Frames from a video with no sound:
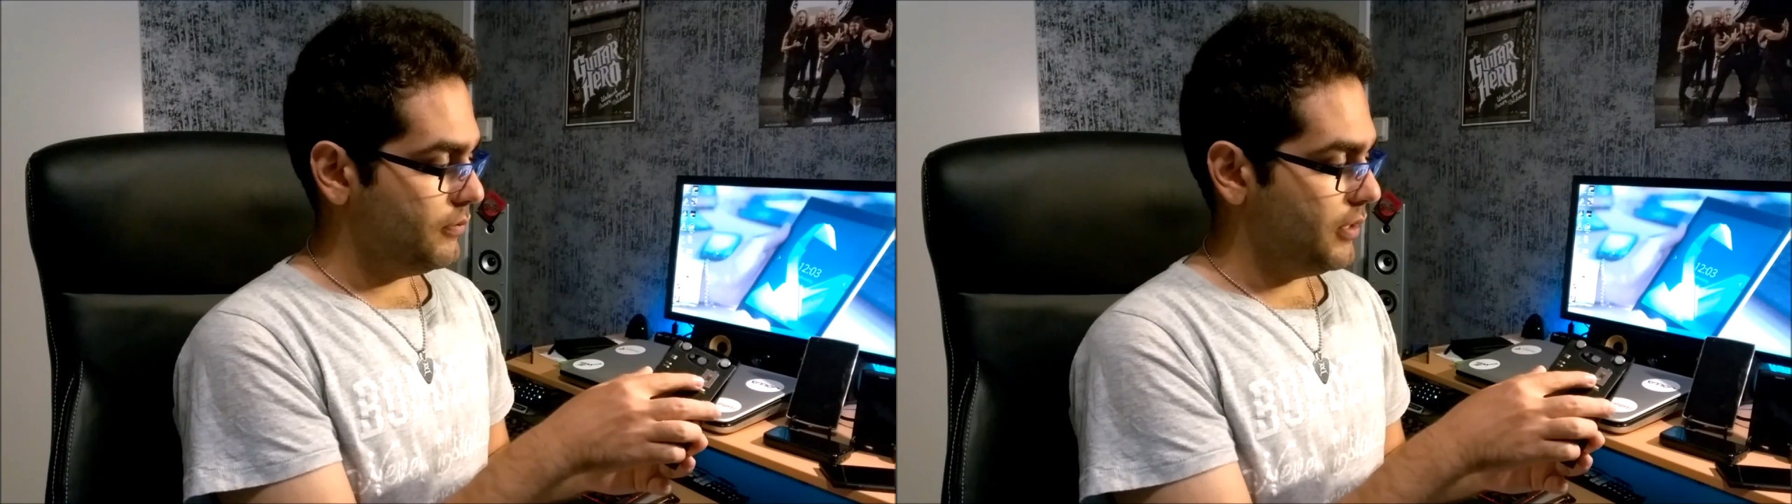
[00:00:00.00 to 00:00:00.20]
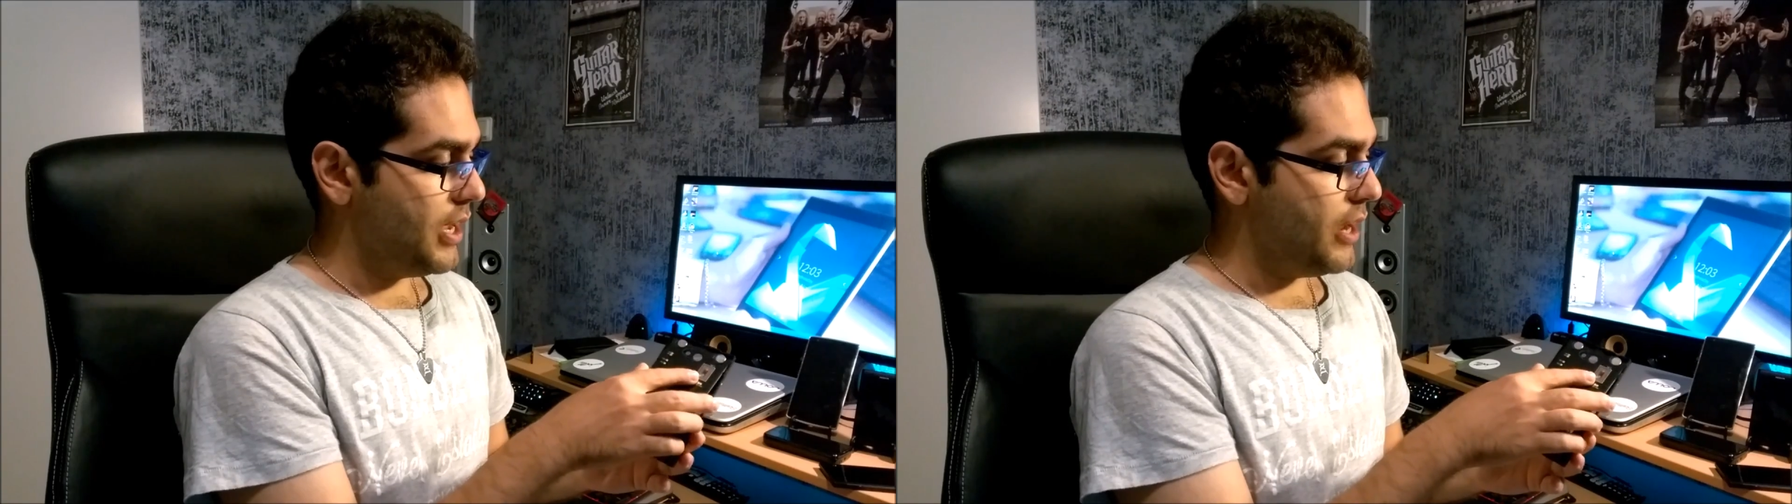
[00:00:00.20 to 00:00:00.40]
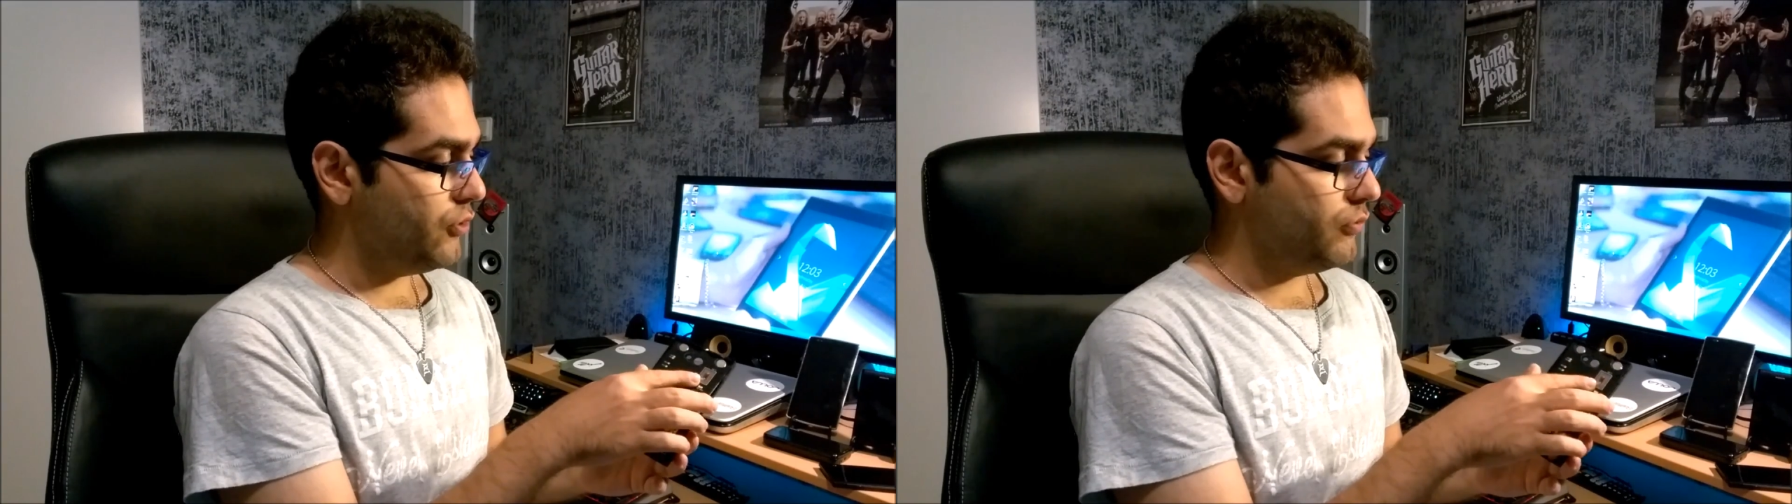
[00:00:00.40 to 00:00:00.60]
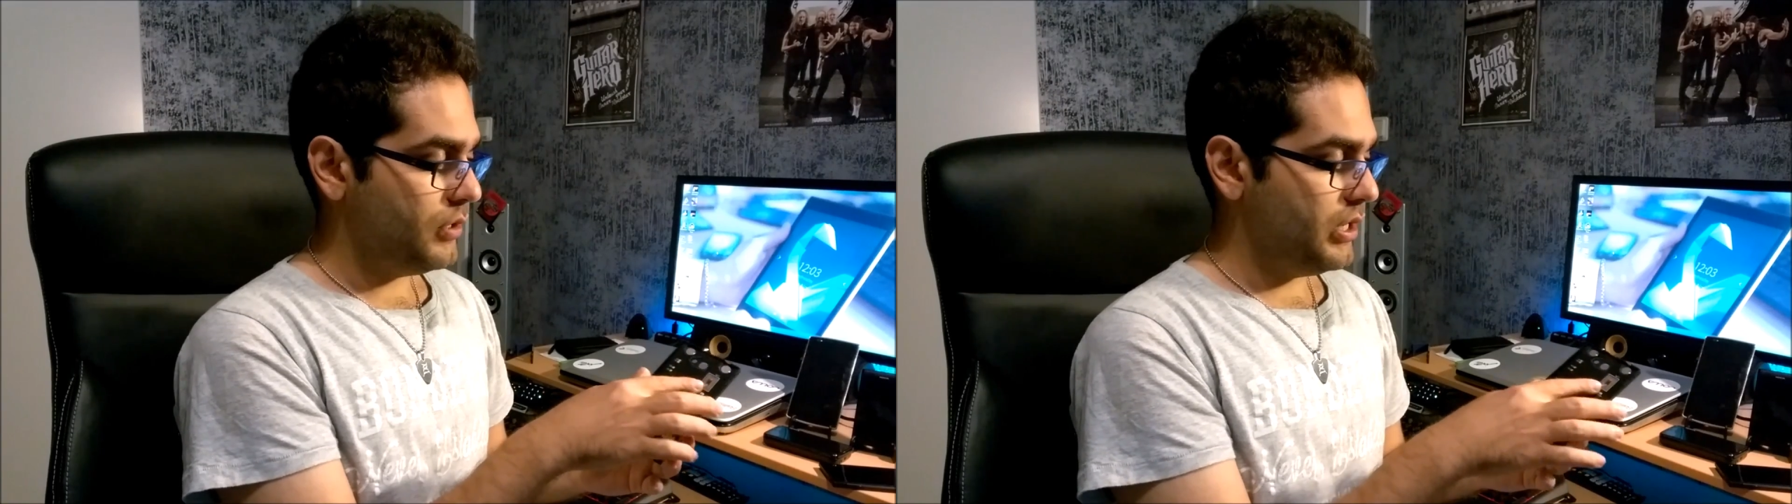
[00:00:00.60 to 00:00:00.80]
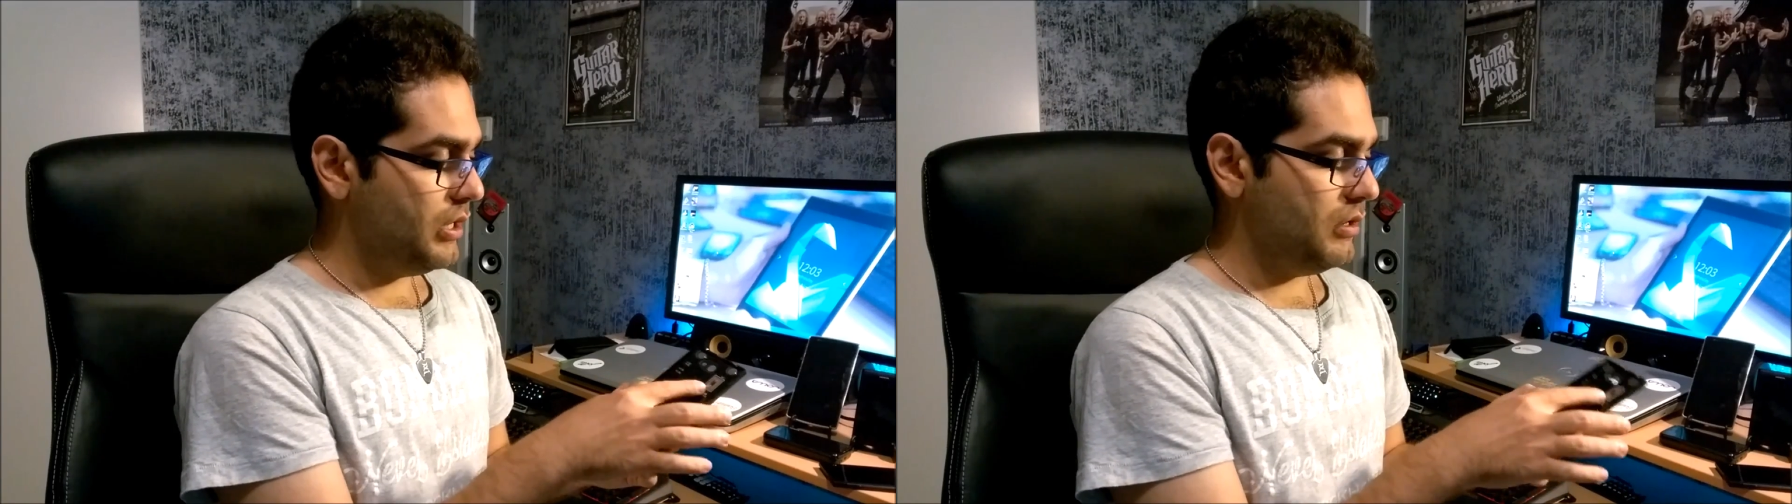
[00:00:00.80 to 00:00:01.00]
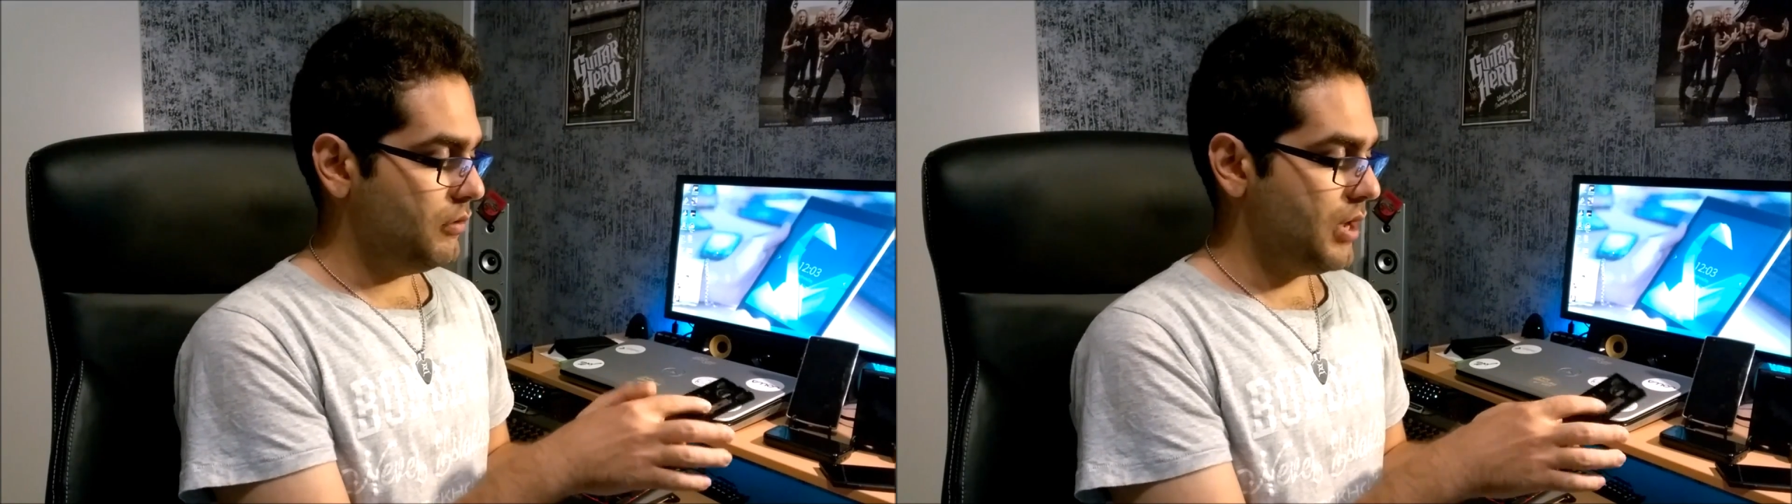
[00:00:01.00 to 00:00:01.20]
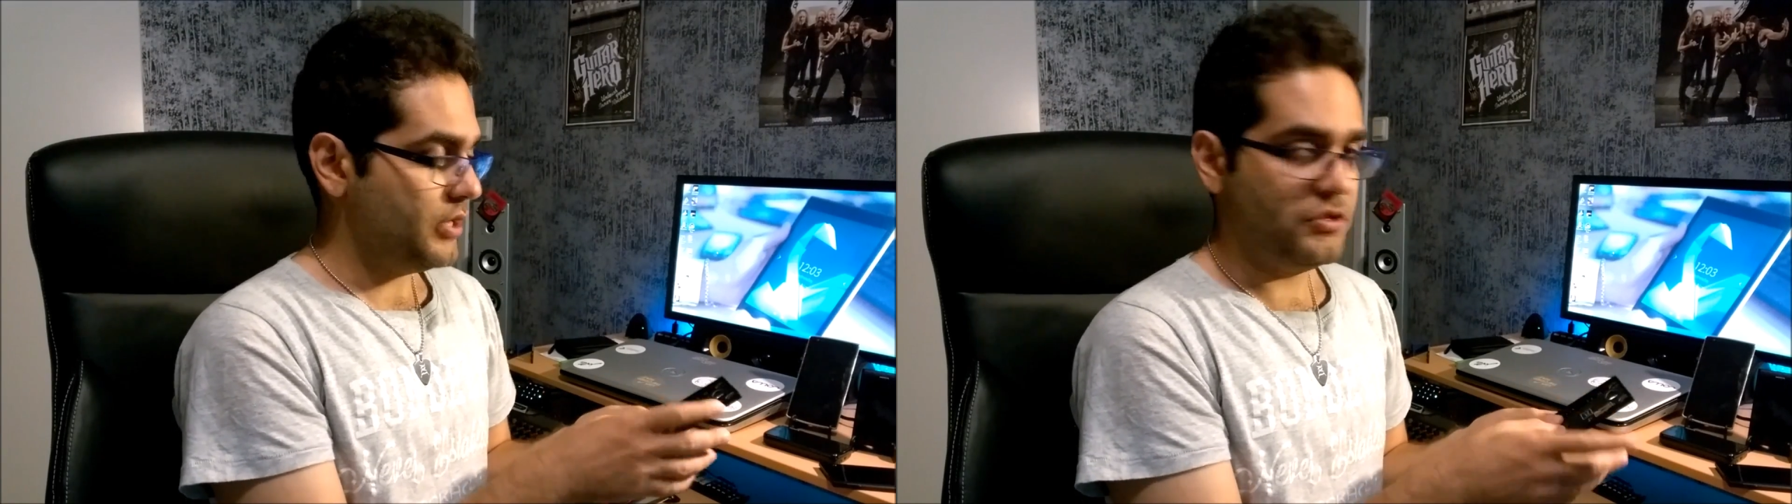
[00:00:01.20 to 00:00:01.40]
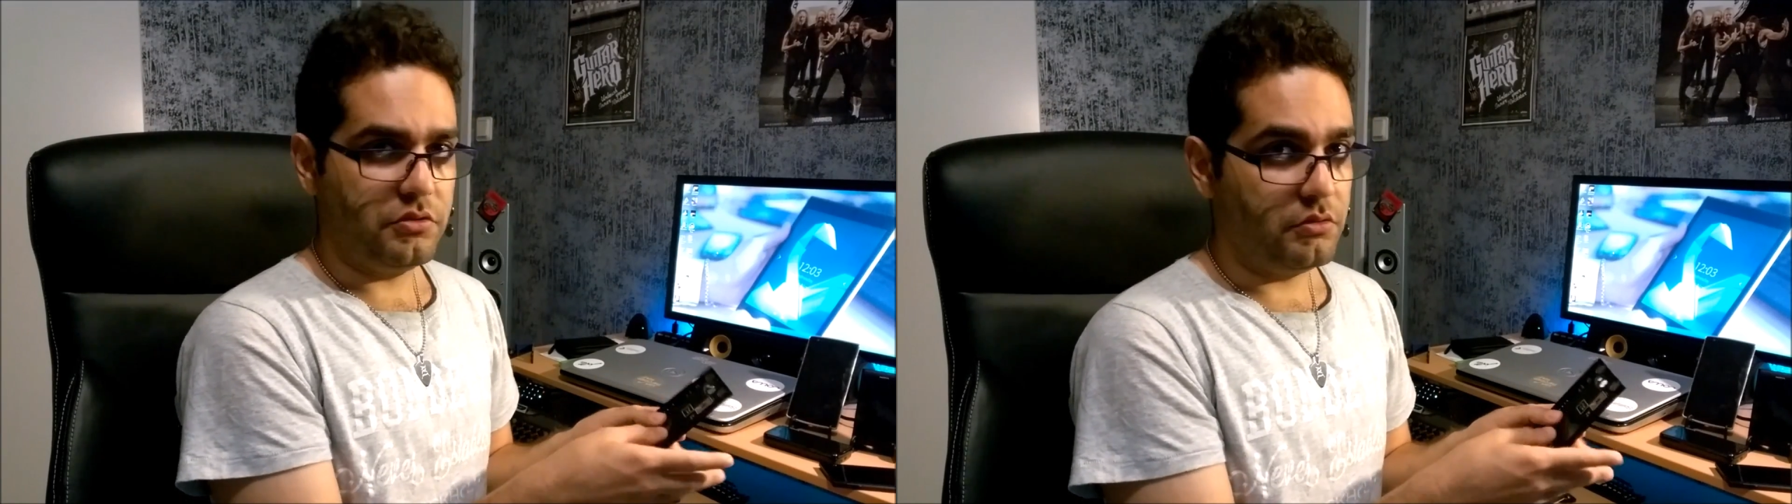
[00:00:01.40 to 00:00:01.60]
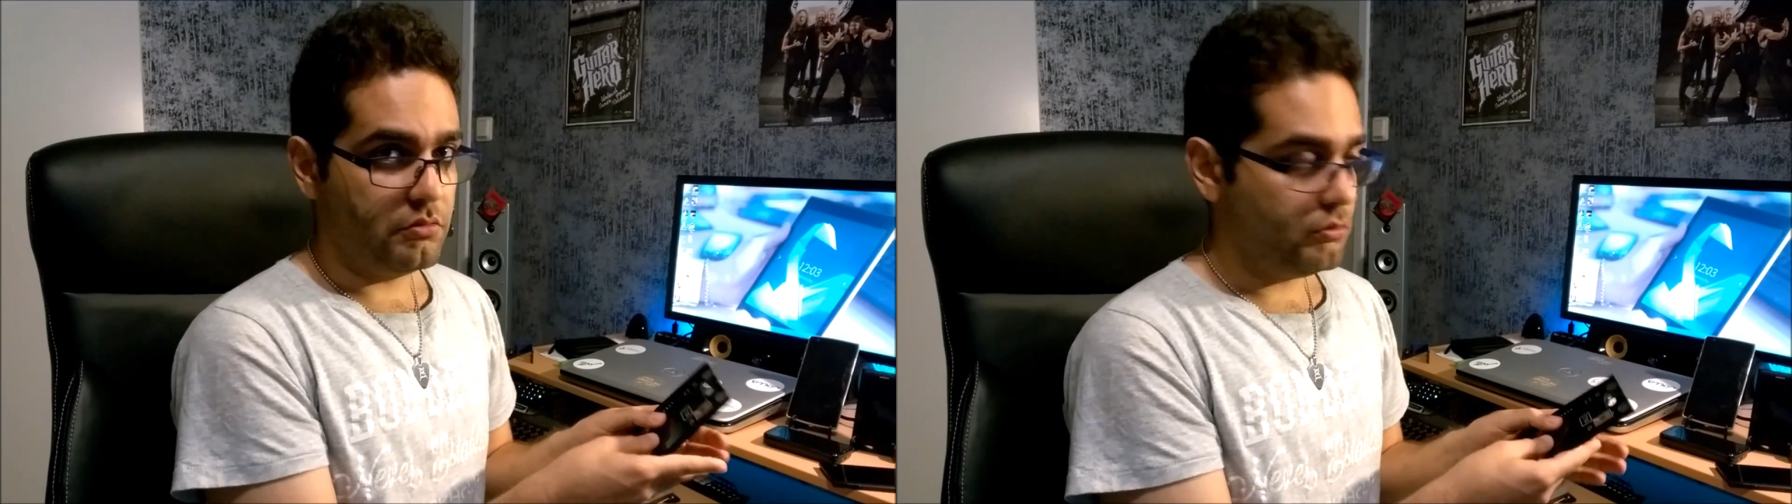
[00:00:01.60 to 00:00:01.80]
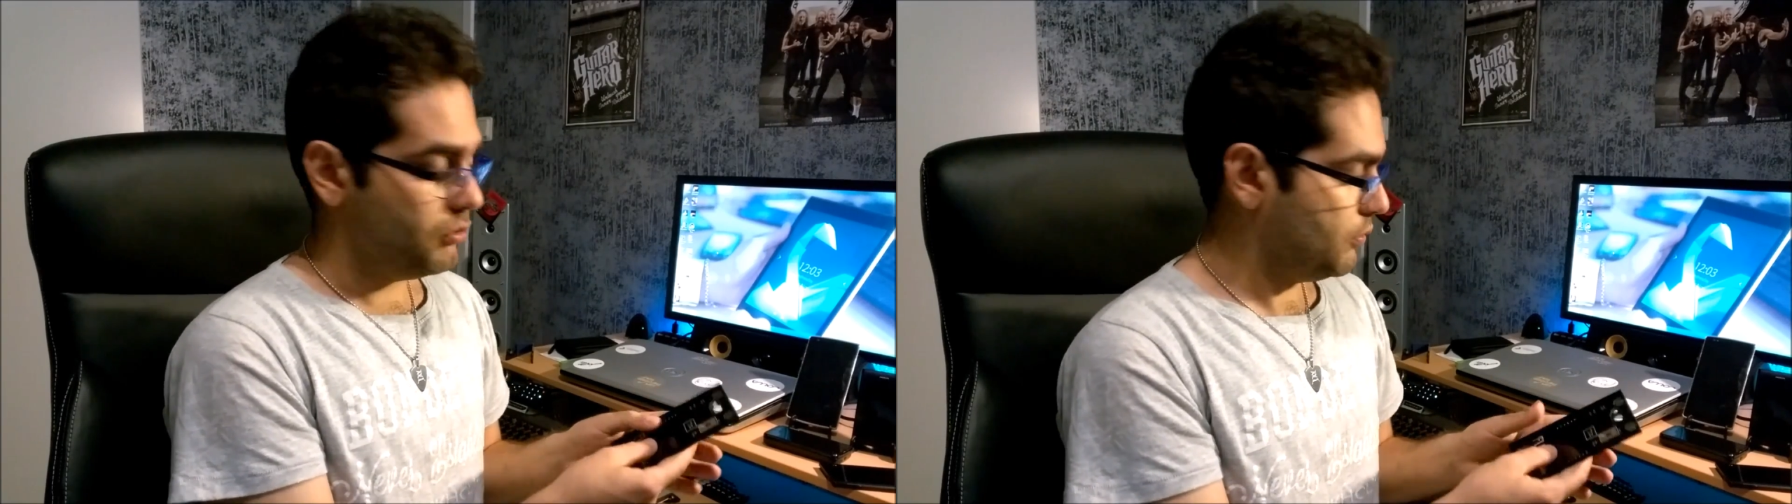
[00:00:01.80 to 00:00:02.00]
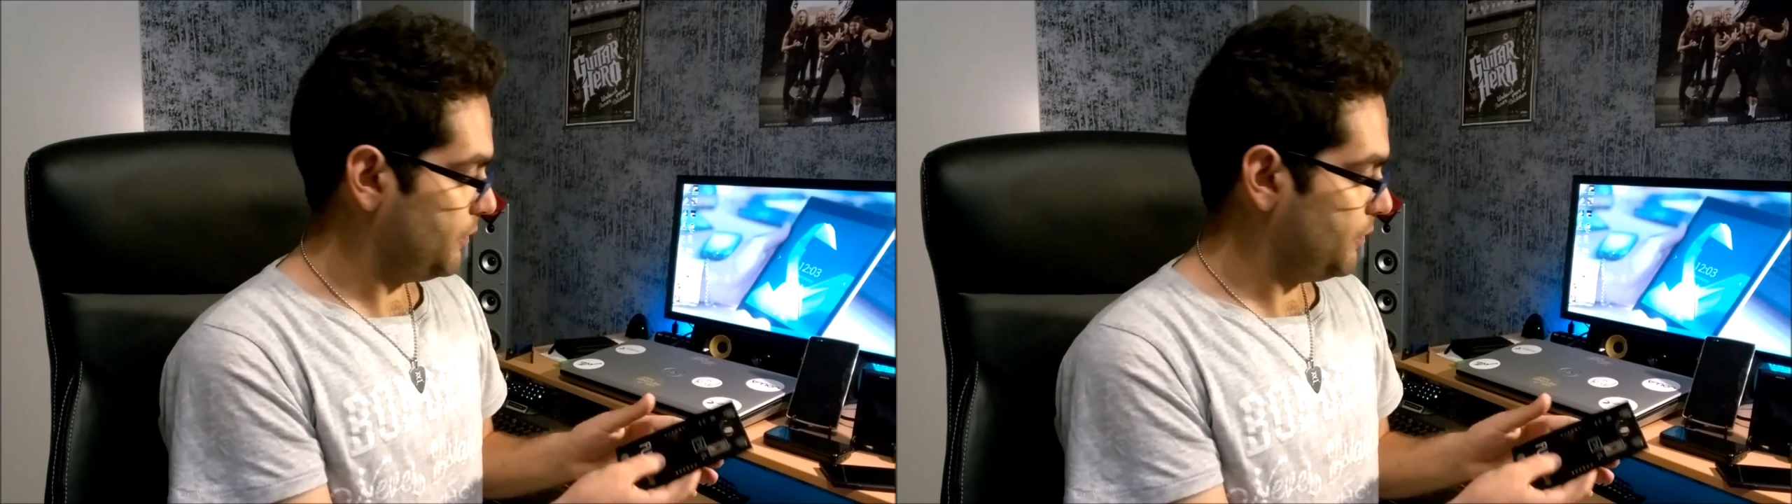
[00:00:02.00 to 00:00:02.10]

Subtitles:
casually, as you do,